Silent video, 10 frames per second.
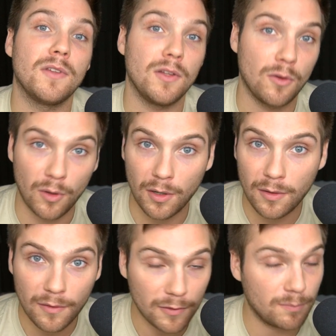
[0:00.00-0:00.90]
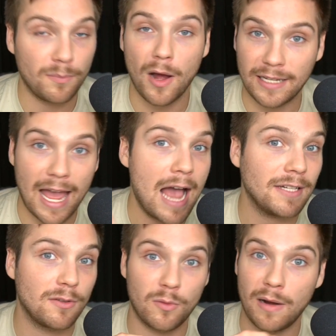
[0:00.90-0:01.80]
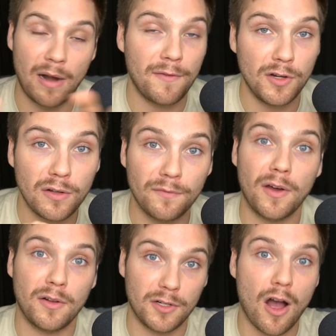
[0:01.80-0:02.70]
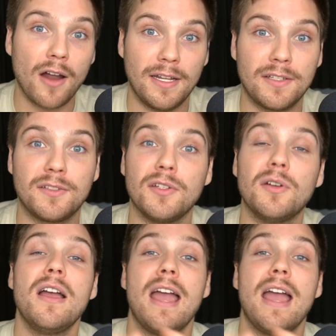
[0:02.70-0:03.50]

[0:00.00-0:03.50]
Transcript: your podcast or wherever you can funnel your audience to.